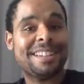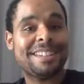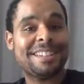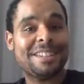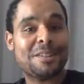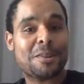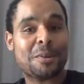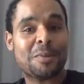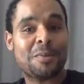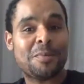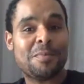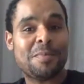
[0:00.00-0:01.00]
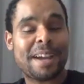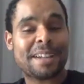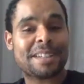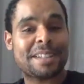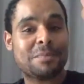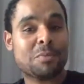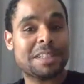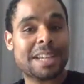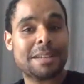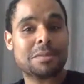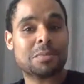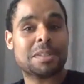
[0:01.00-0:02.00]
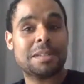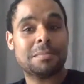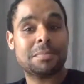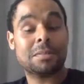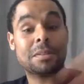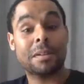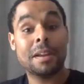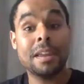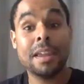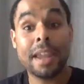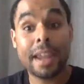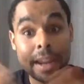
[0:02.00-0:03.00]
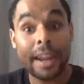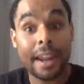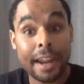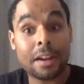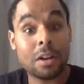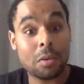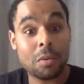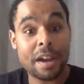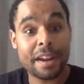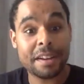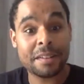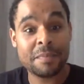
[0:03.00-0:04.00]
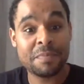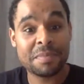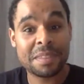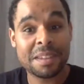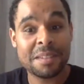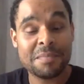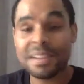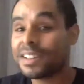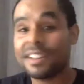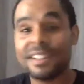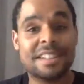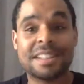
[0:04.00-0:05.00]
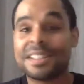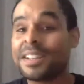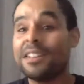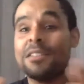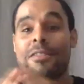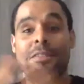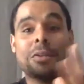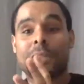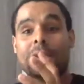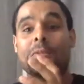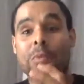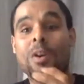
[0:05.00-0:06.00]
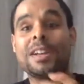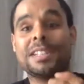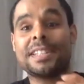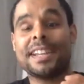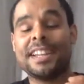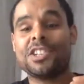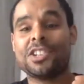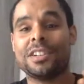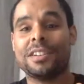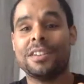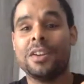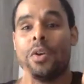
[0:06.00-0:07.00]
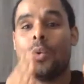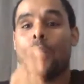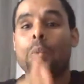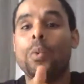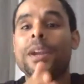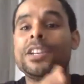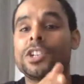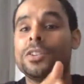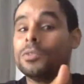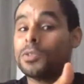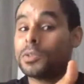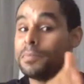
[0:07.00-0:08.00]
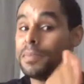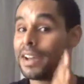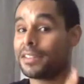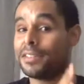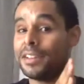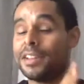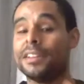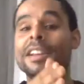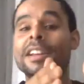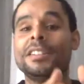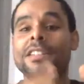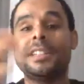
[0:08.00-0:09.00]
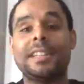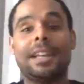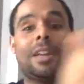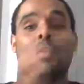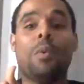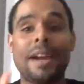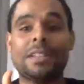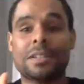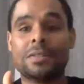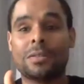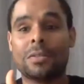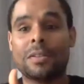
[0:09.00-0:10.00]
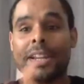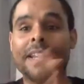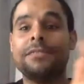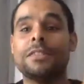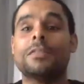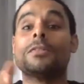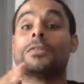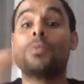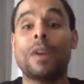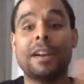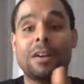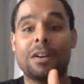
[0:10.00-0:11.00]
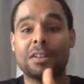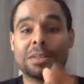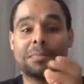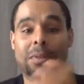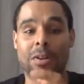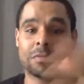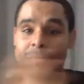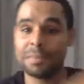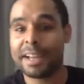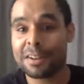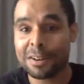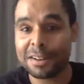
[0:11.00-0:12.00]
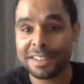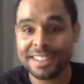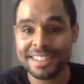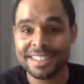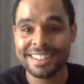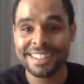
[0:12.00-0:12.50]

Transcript: you know, back to when times were simpler and all white, because though there was tension, we chose back then to tell a white story, even though those white artists borrowed from black artists.